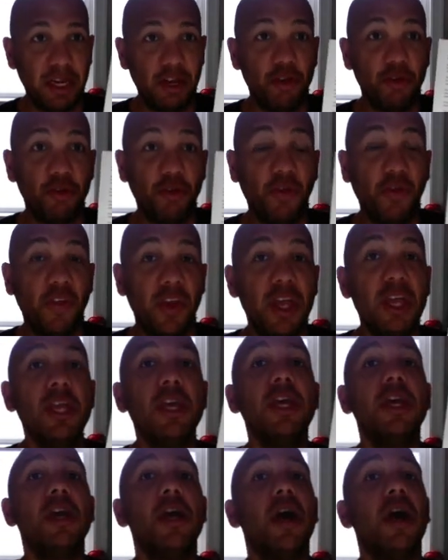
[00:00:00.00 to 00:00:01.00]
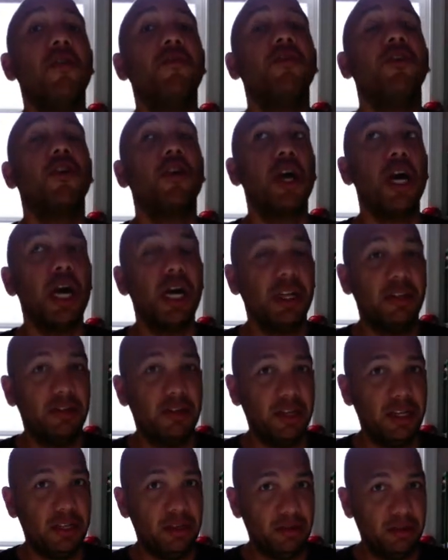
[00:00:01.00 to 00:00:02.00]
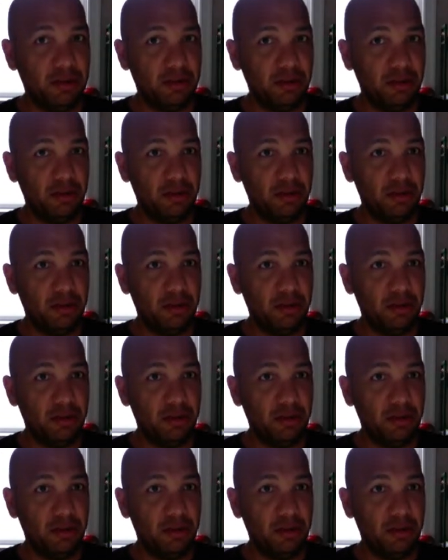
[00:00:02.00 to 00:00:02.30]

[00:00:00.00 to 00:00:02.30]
You're thinking of your content.